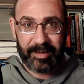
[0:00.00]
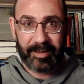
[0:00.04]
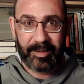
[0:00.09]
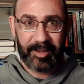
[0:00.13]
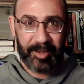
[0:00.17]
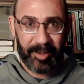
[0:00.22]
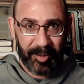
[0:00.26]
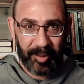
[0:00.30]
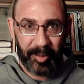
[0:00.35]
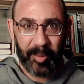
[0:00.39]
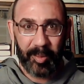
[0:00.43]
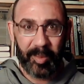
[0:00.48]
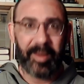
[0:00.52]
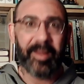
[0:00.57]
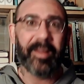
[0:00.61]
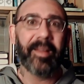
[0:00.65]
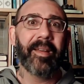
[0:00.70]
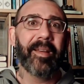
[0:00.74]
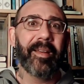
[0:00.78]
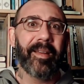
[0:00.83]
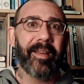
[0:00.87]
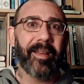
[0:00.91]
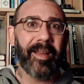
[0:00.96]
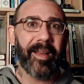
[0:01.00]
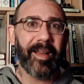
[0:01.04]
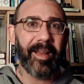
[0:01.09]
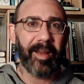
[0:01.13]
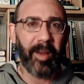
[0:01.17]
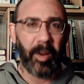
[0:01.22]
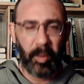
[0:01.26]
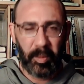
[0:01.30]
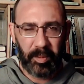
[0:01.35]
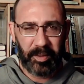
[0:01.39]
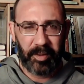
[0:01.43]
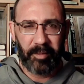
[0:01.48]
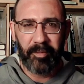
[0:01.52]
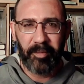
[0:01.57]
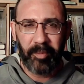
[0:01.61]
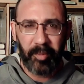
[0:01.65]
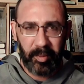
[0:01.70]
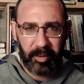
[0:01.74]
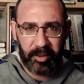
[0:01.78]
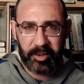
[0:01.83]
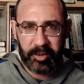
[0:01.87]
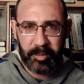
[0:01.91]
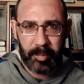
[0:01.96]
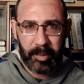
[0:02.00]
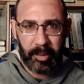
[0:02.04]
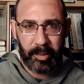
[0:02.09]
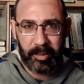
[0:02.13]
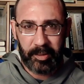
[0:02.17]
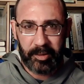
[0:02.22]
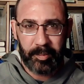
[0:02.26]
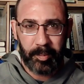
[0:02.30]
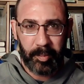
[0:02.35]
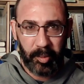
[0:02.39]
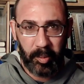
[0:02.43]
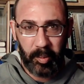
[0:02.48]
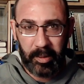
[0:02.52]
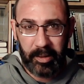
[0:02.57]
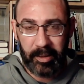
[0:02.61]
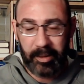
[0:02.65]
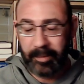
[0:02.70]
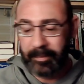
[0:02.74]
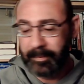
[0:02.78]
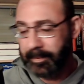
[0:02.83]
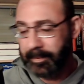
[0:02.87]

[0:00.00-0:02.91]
to only 4 spokes per wheel.